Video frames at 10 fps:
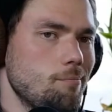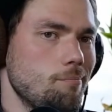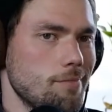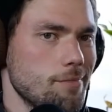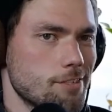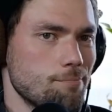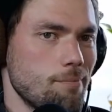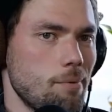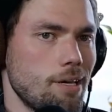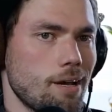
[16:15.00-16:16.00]
But it's
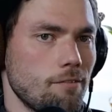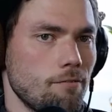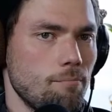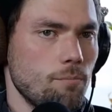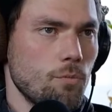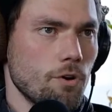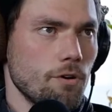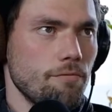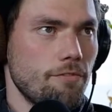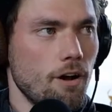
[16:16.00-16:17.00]
maybe not
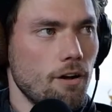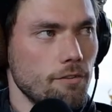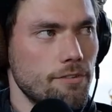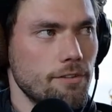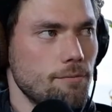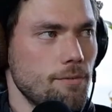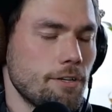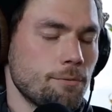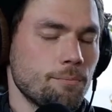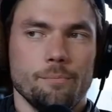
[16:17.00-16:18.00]
more involved,
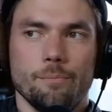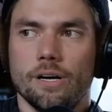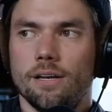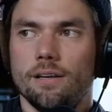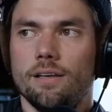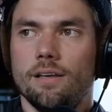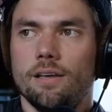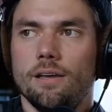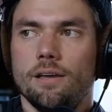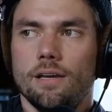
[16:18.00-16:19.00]
you know?
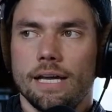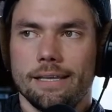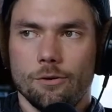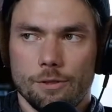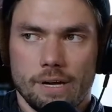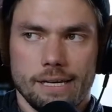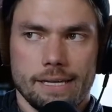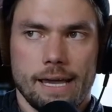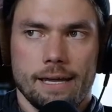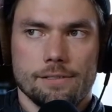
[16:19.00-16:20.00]
And then with my
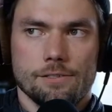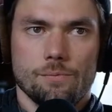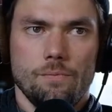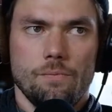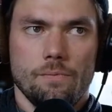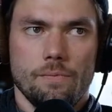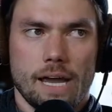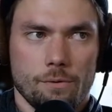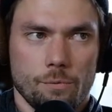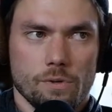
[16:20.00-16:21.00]
dad's,
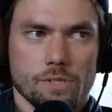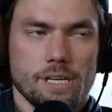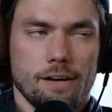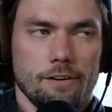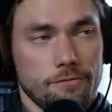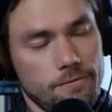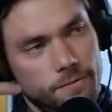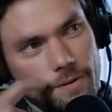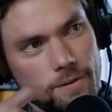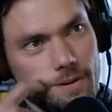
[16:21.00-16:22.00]
that one was kind of,
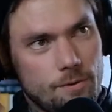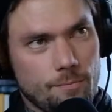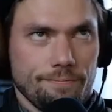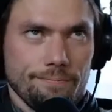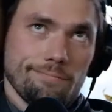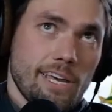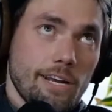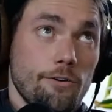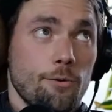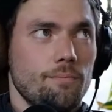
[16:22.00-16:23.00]

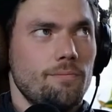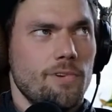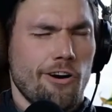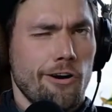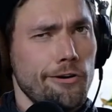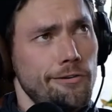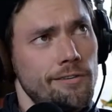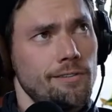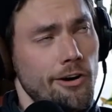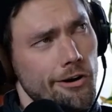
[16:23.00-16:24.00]
I don't know,
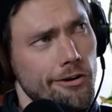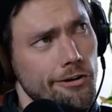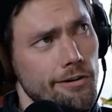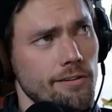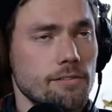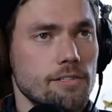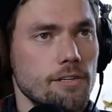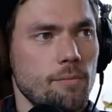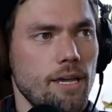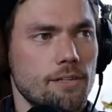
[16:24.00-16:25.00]
harder
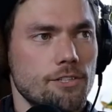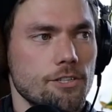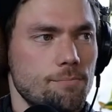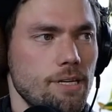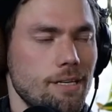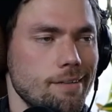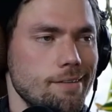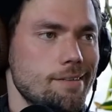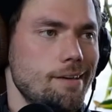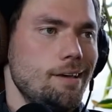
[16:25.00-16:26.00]
to make just
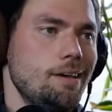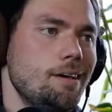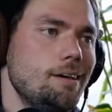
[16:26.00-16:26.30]
because